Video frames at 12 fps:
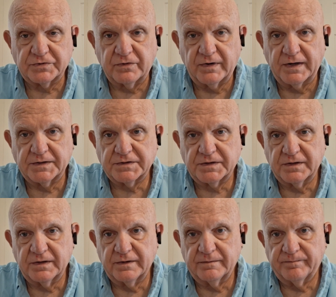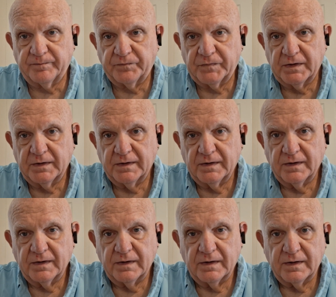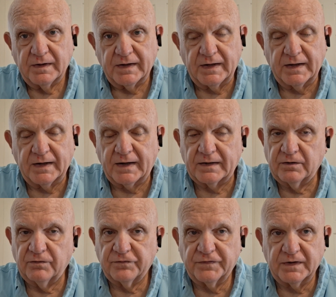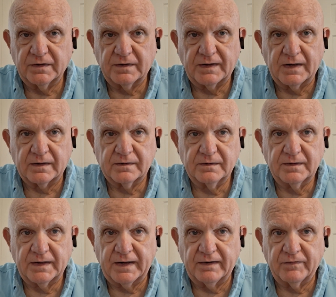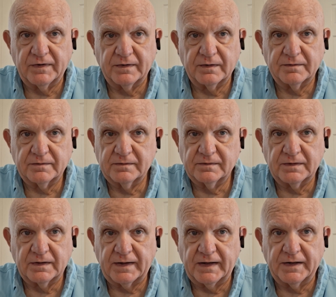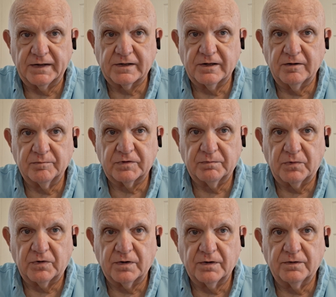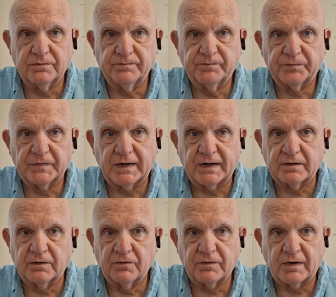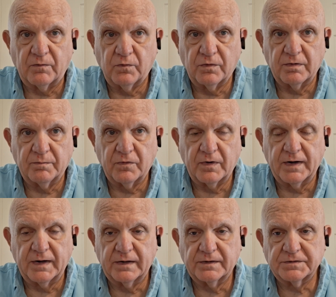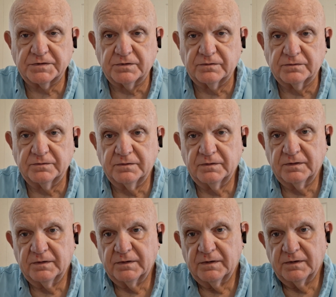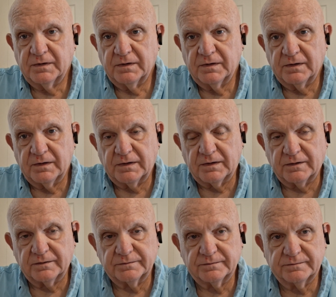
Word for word: scratch there. And I don't feel like having the lady come tomorrow. I told her I want a break. So uh,